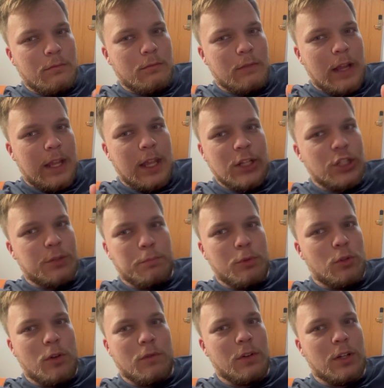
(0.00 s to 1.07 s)
I can't just
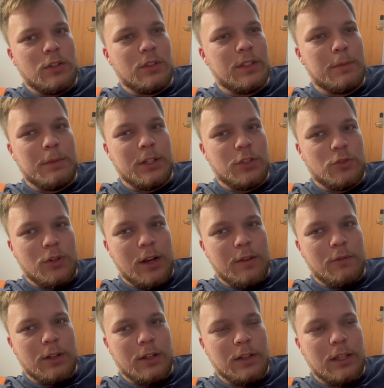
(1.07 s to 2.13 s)
pull over into somebody's
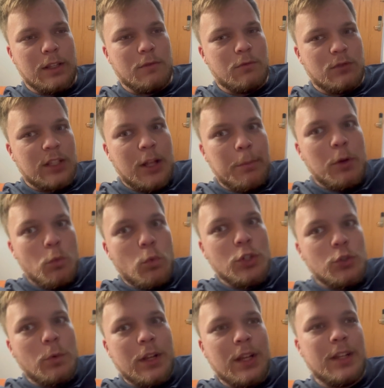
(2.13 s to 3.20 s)
driveway. Like, tell me
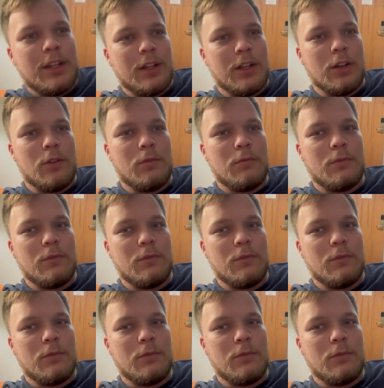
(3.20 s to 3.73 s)
which way I need to go.